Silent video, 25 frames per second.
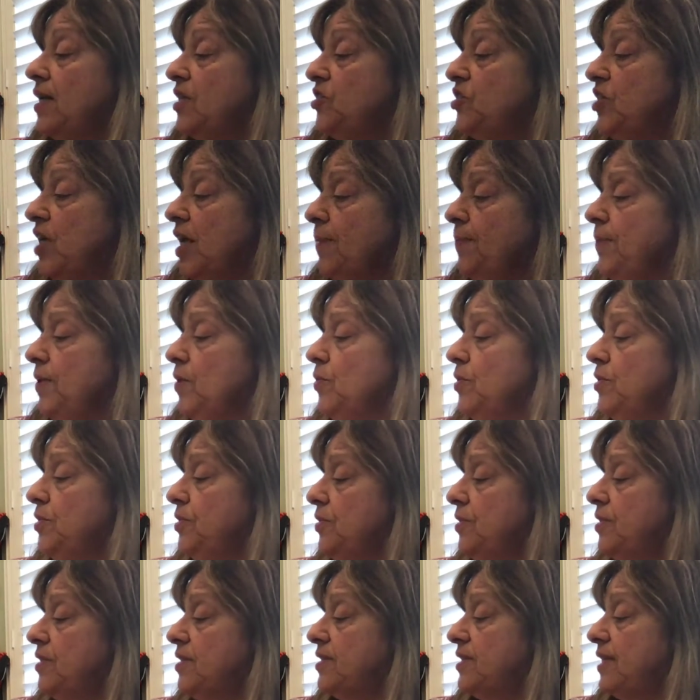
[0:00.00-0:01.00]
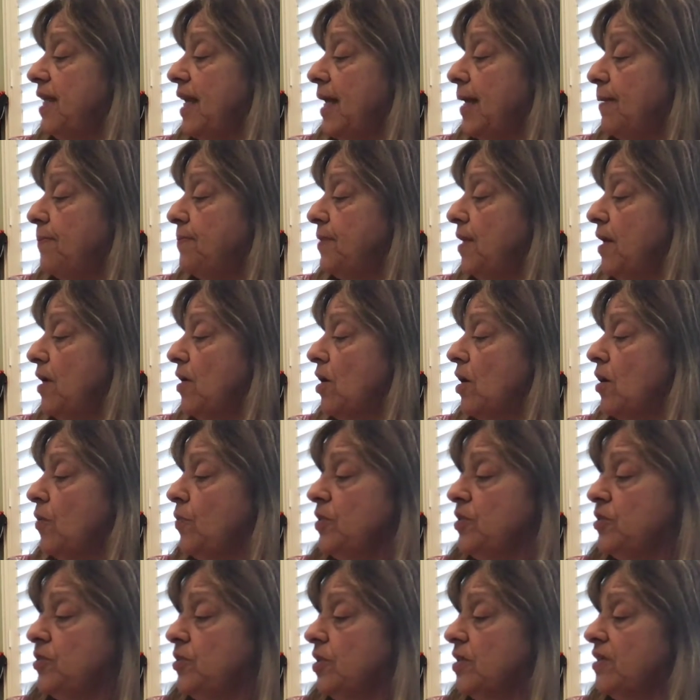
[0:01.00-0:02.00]
Jamie would do the same. They
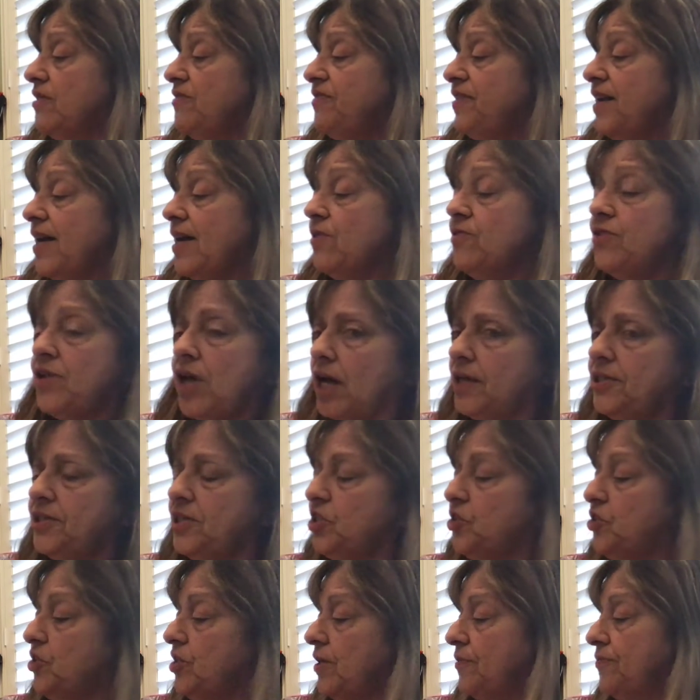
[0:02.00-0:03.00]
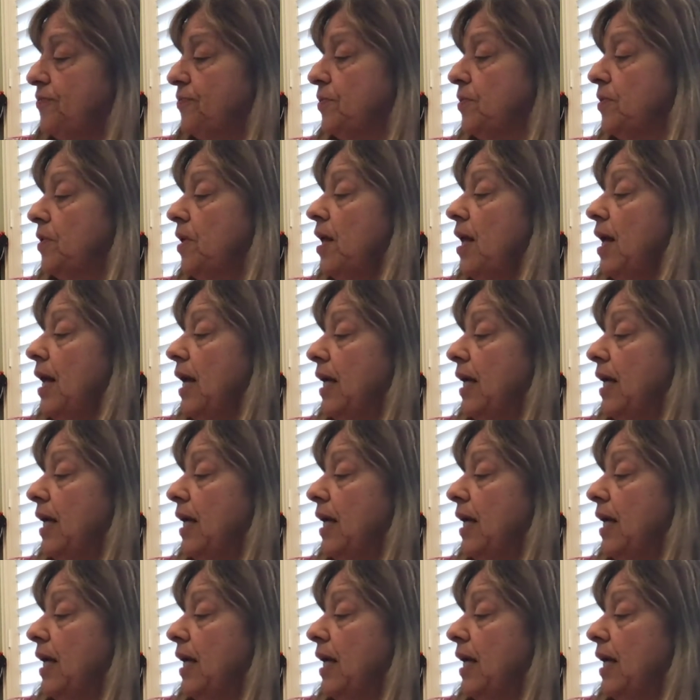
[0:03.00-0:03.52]
always took a vow not to shuffle.